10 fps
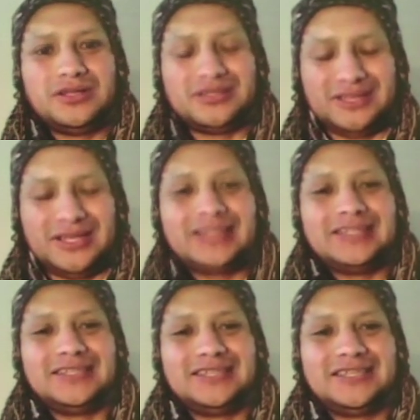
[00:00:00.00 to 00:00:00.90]

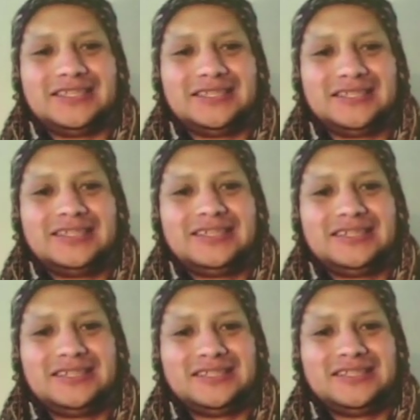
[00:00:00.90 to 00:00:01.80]
Exactly.
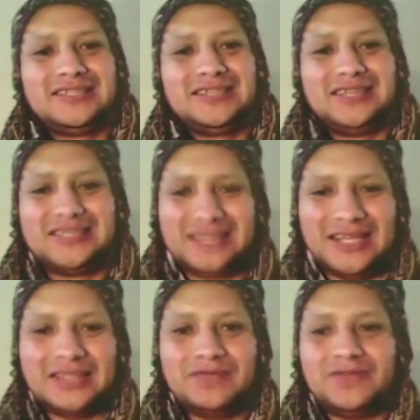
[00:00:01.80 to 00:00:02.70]

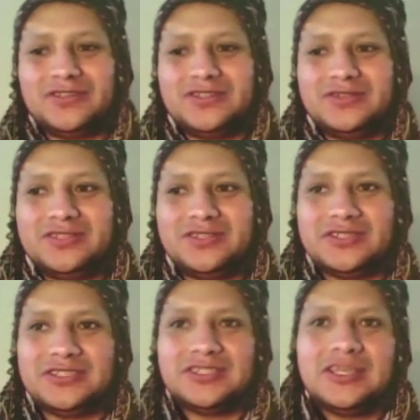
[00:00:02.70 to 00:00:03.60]
Exactly. For this
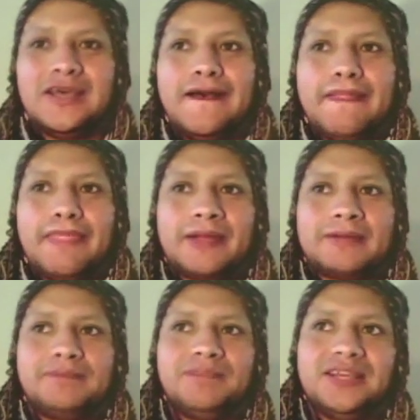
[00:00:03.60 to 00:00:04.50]
reason, is
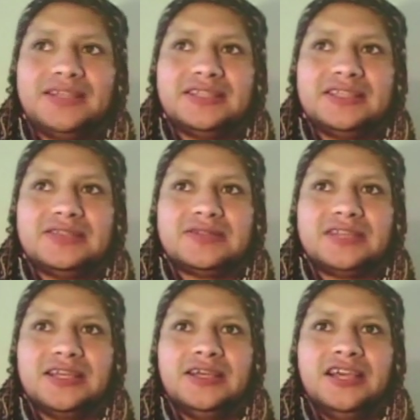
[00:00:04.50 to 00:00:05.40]
the ancestors
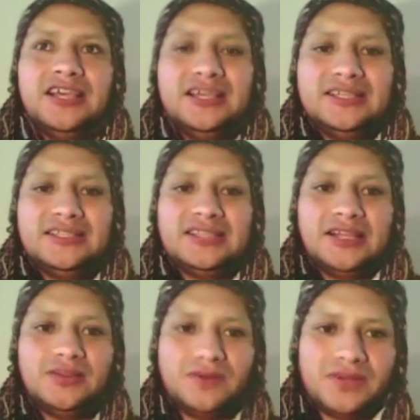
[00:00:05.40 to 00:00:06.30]
say it's
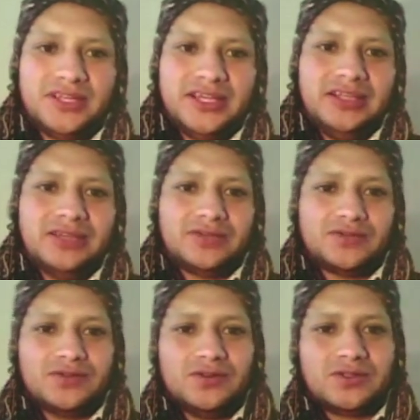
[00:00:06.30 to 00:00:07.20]
time to create
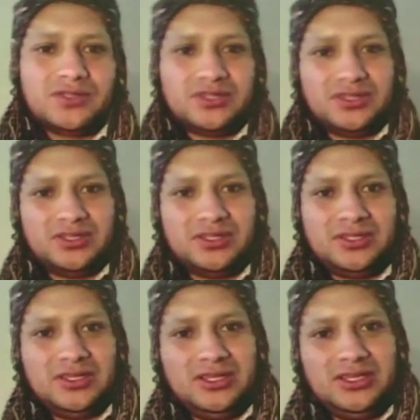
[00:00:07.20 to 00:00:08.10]
roots
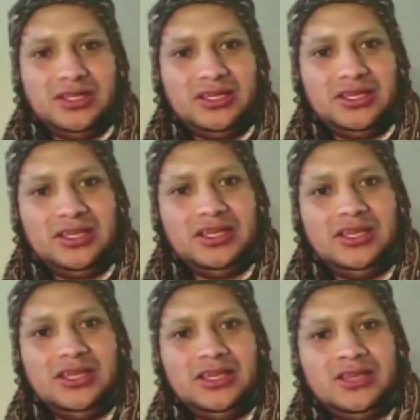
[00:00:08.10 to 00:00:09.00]

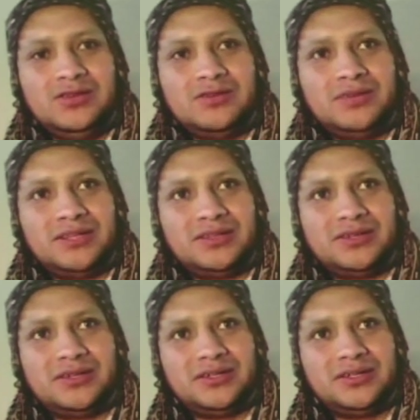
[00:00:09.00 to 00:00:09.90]
in your mother
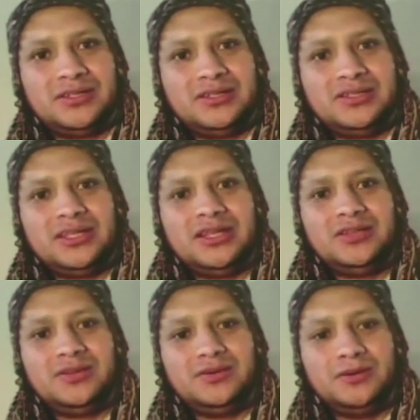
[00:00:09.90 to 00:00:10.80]
earth. It's
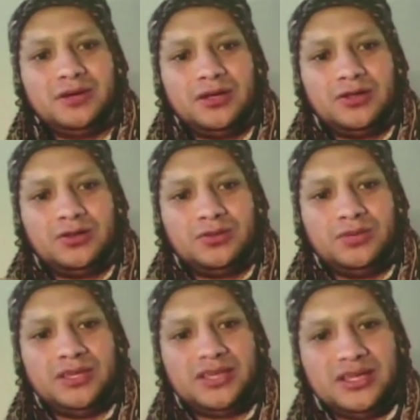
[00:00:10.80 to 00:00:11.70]
time to
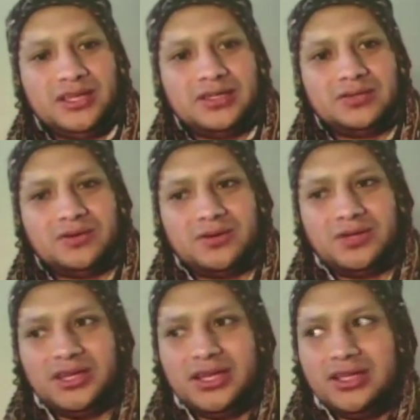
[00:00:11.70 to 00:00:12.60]
be here, to
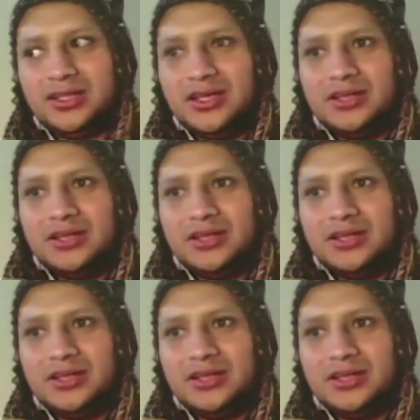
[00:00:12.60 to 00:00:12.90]
create